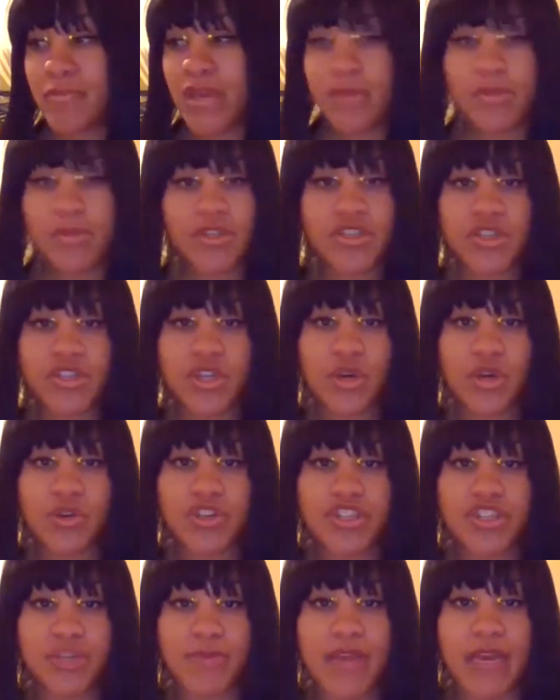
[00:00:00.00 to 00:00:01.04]
maybe just go
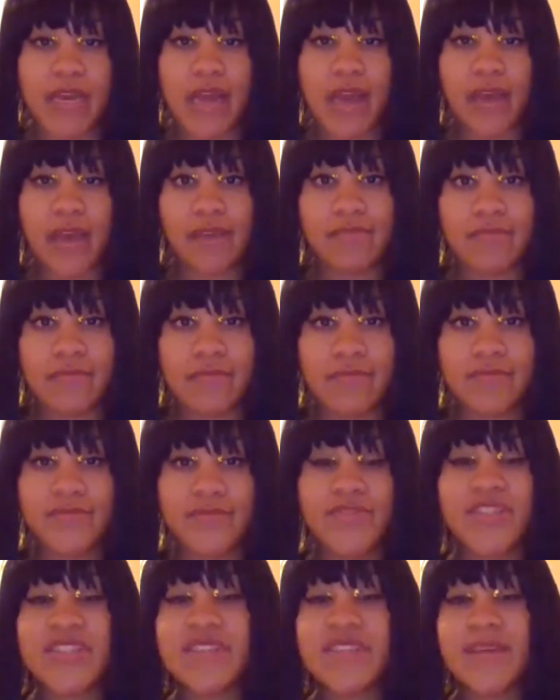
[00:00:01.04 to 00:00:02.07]
to gym at night.
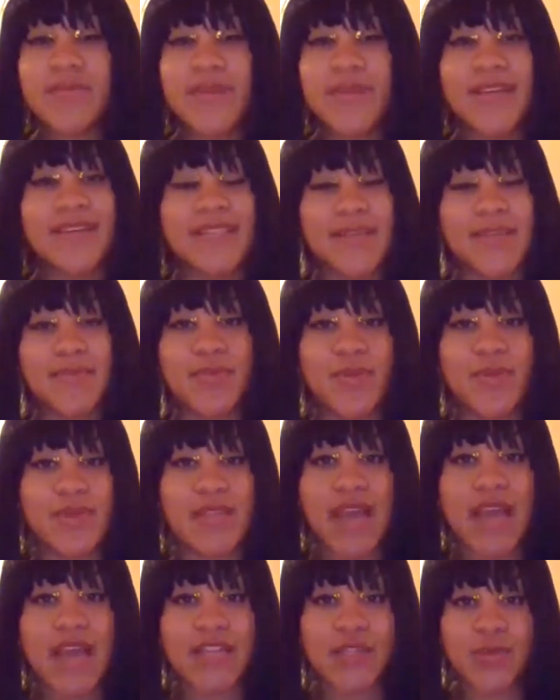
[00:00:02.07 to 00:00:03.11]
Just something as simple
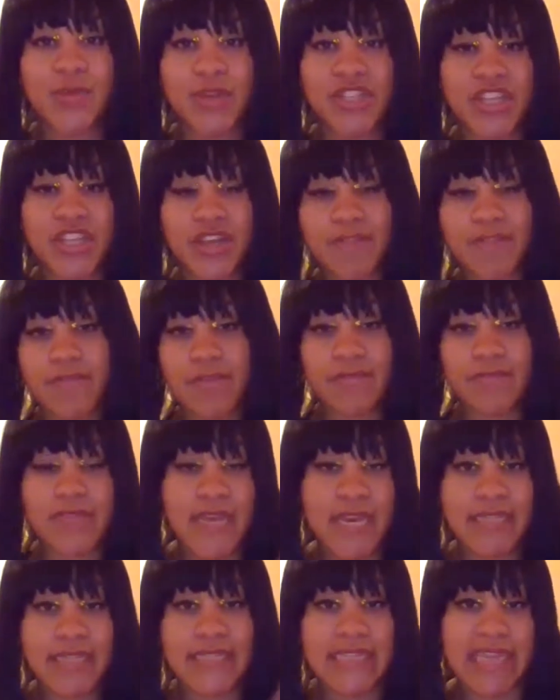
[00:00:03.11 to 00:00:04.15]
as that, switching from
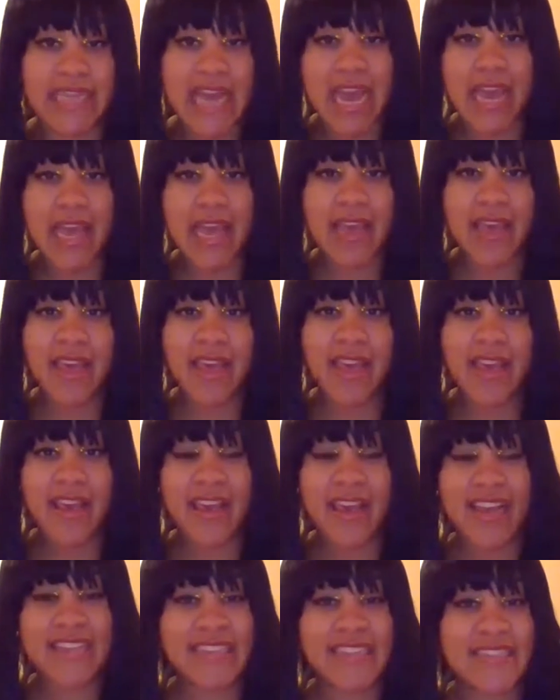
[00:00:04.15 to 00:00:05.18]
day to night
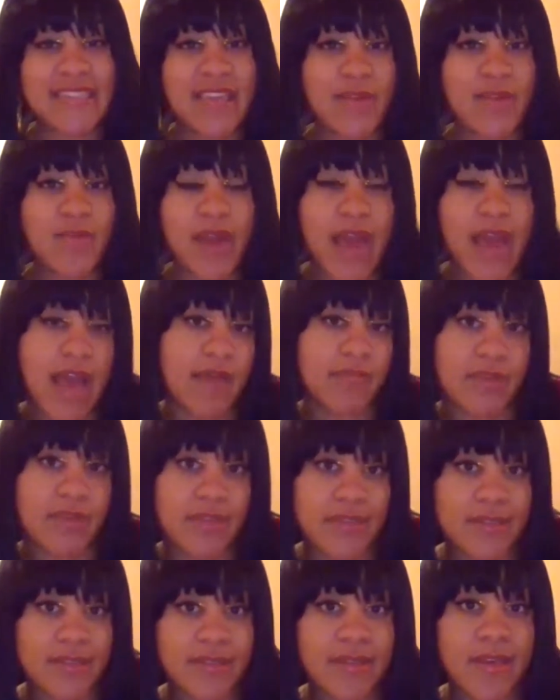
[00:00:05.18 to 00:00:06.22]
and see what
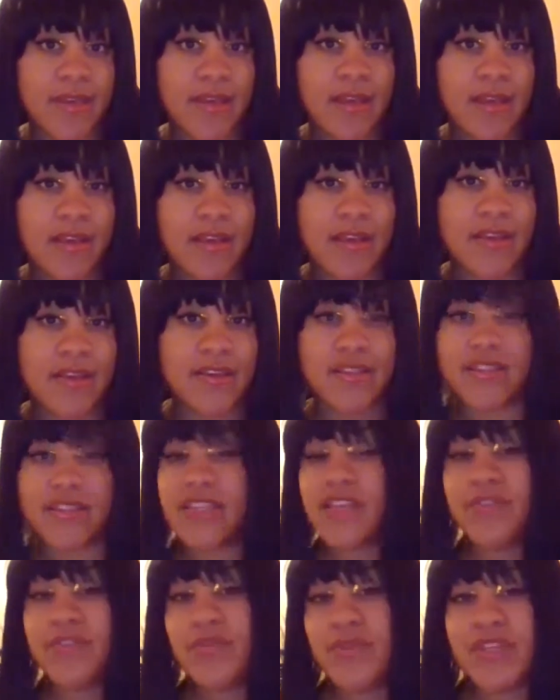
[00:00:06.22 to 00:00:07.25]
happens.
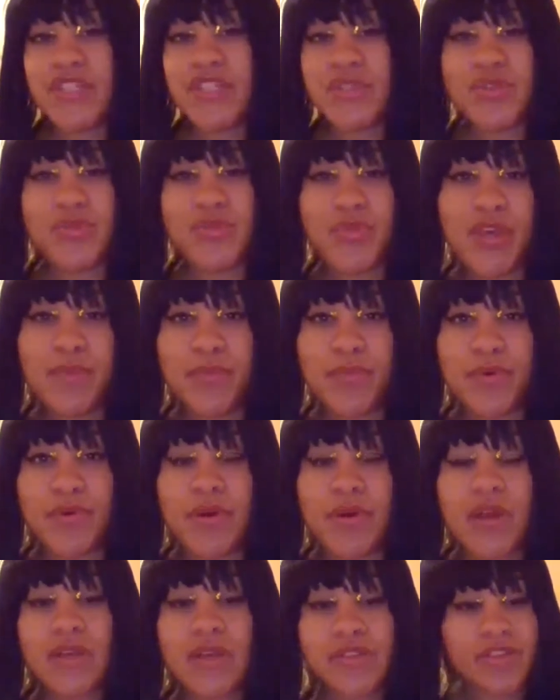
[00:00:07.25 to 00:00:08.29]
See if you meet some new
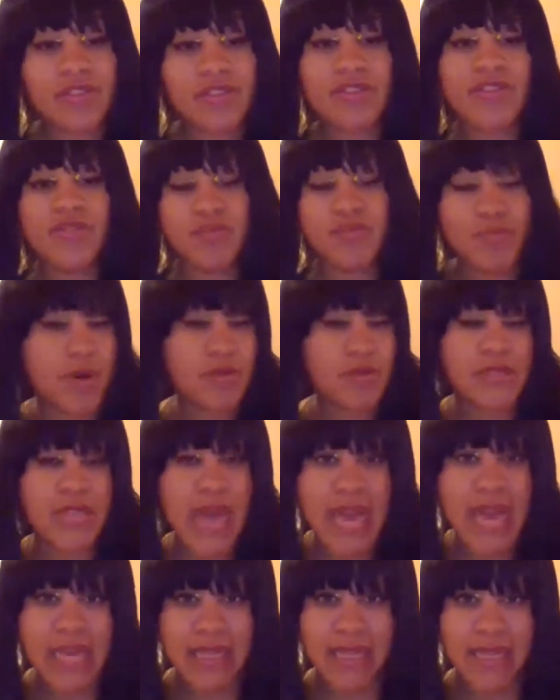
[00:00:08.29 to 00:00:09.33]
people because you most
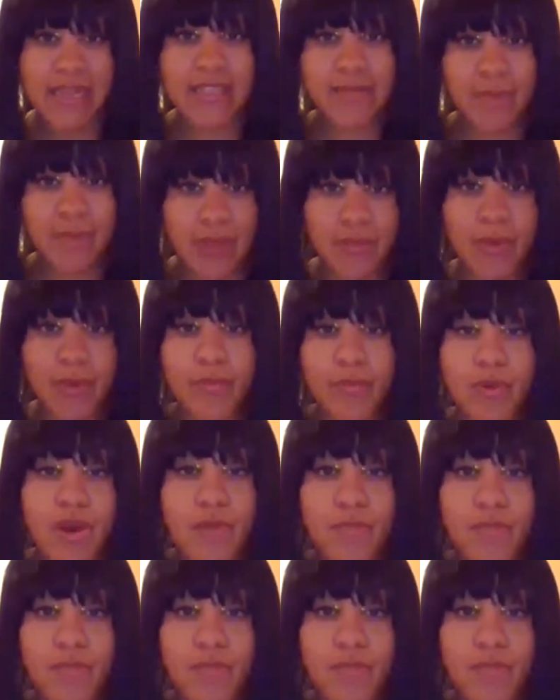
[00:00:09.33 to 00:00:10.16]
likely, because most people